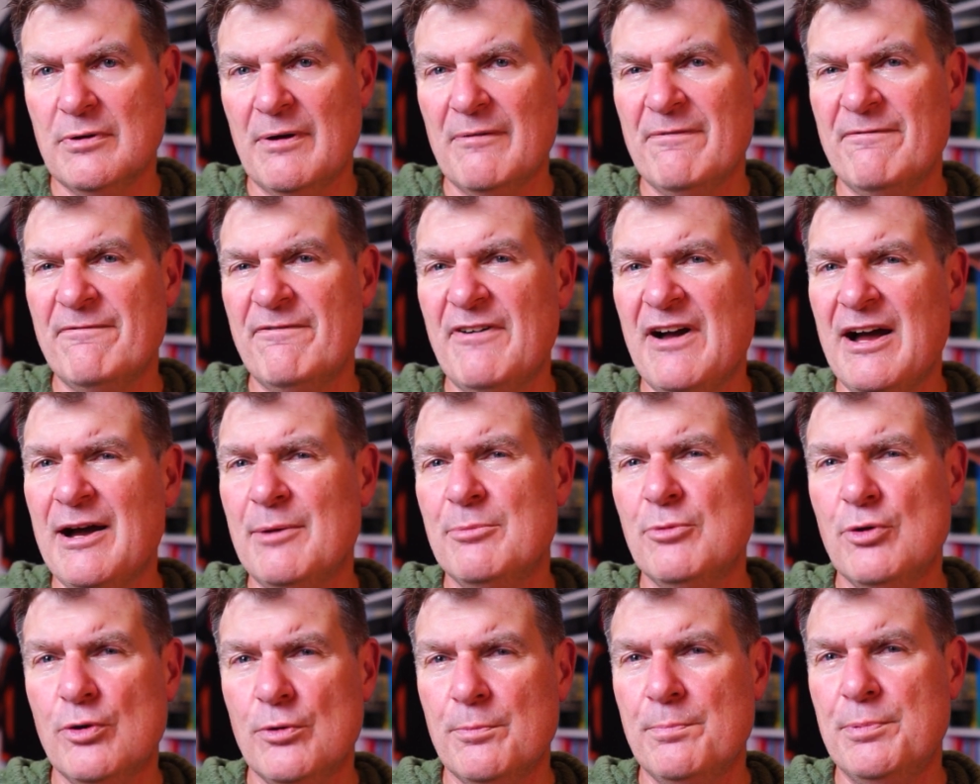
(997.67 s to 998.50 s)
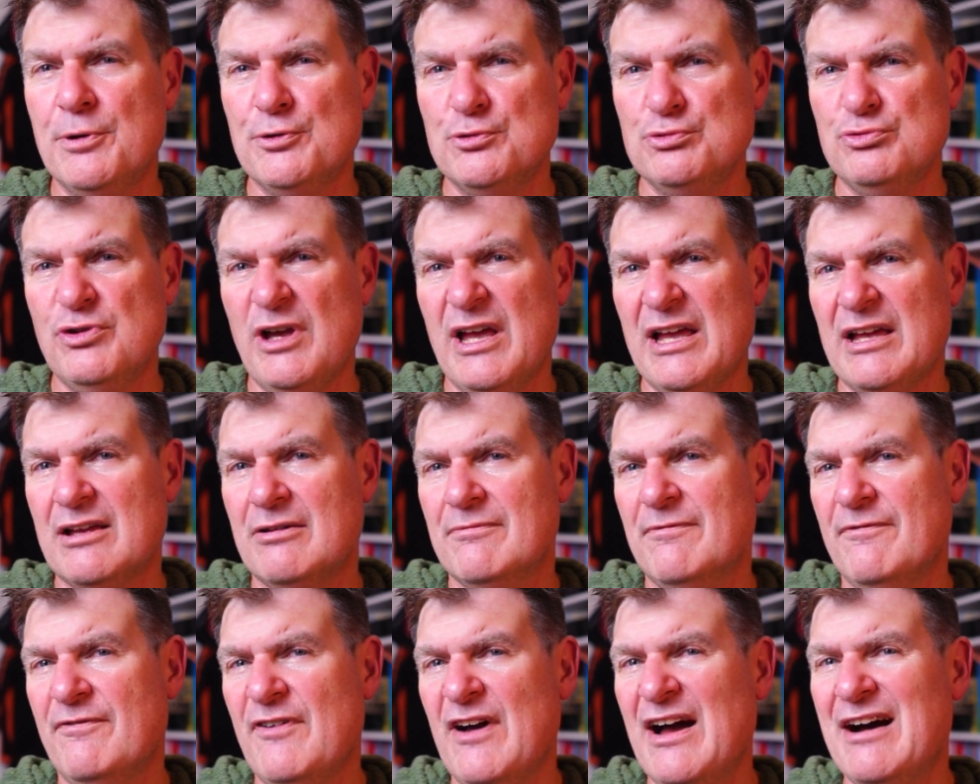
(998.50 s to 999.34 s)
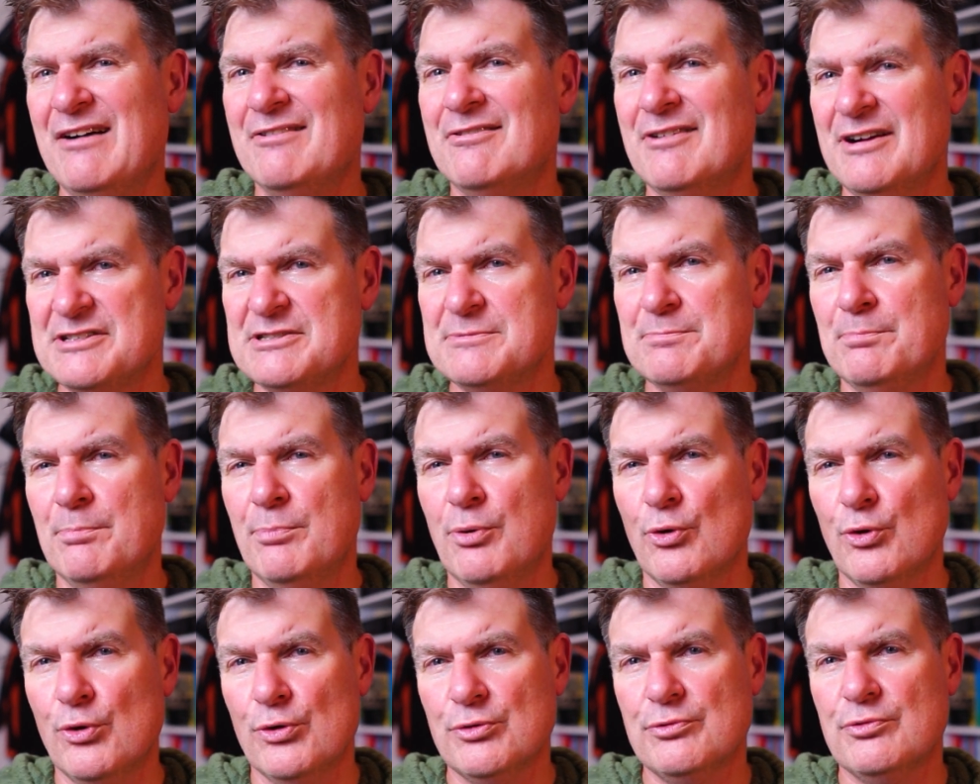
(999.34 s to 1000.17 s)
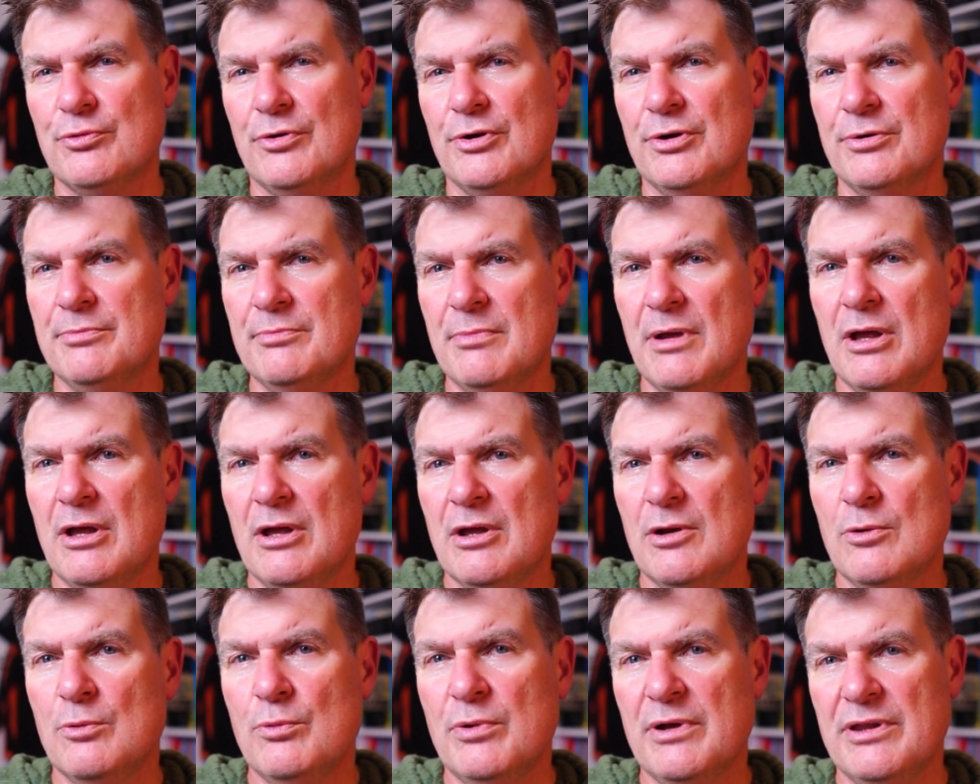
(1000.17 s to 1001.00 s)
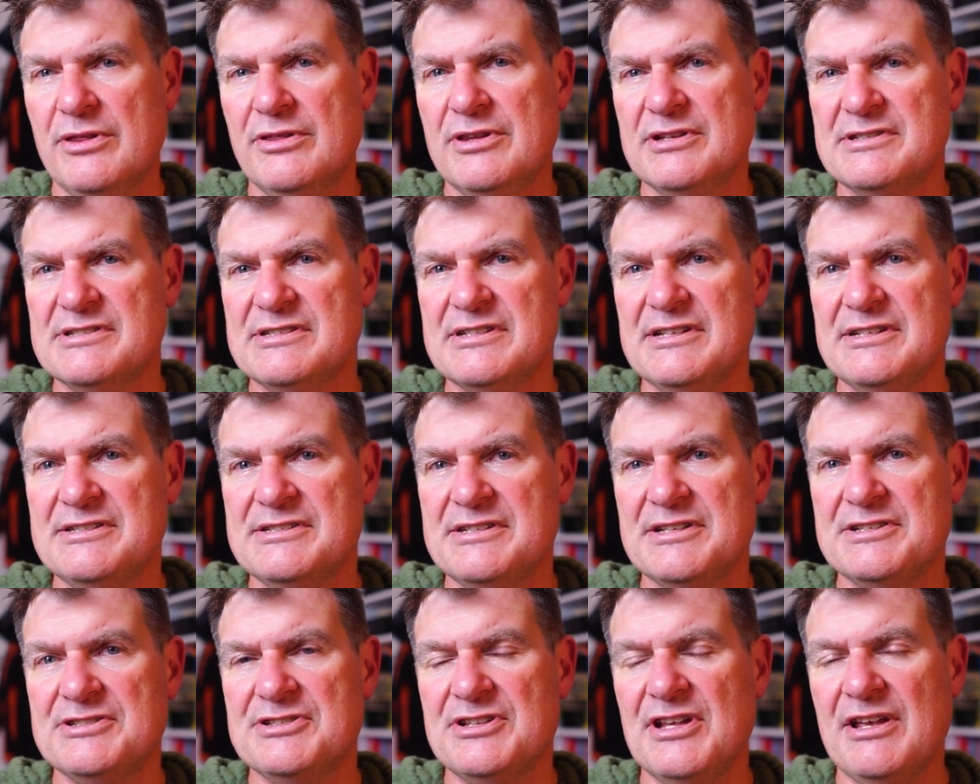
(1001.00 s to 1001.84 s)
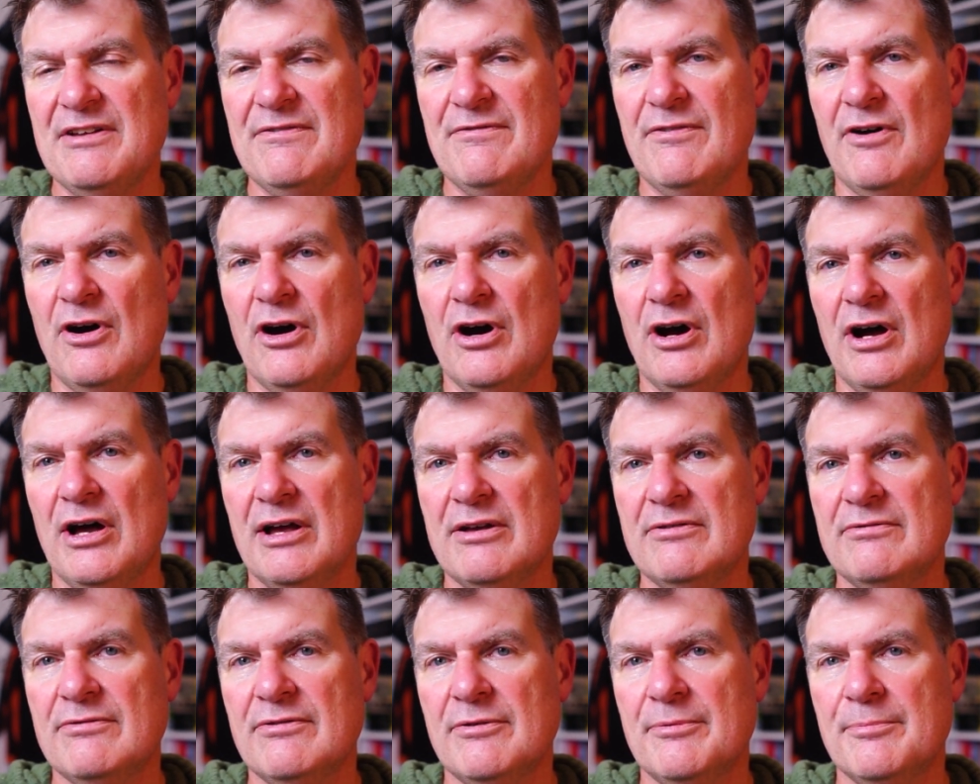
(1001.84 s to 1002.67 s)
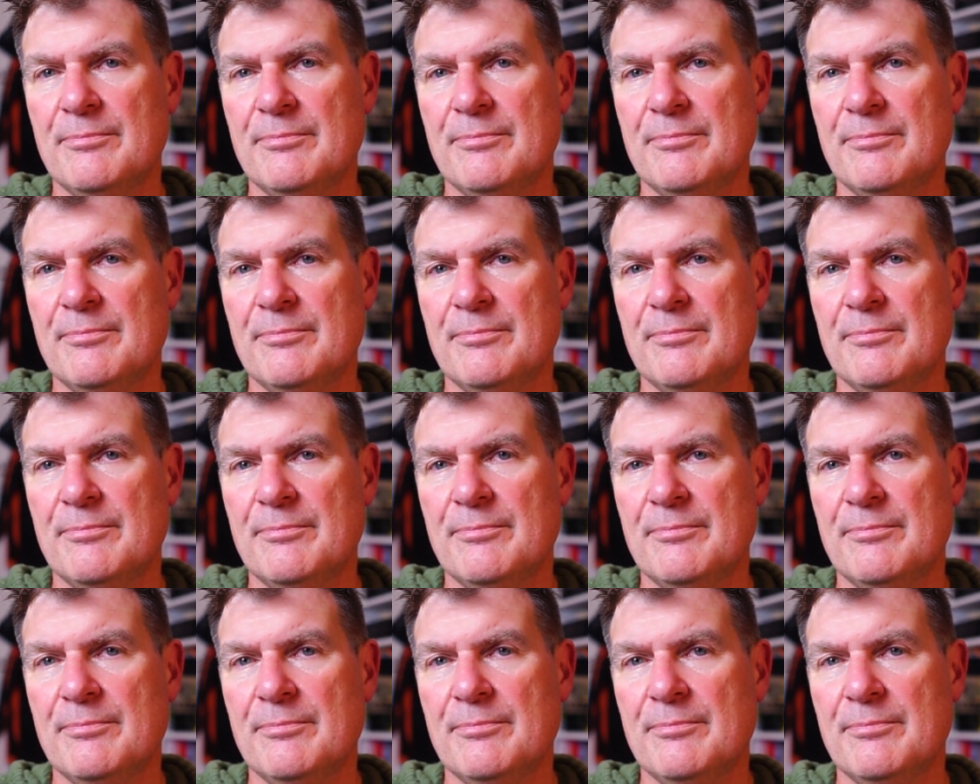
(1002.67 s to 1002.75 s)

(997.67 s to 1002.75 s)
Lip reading: far more pool deck, far less boardroom with the C65.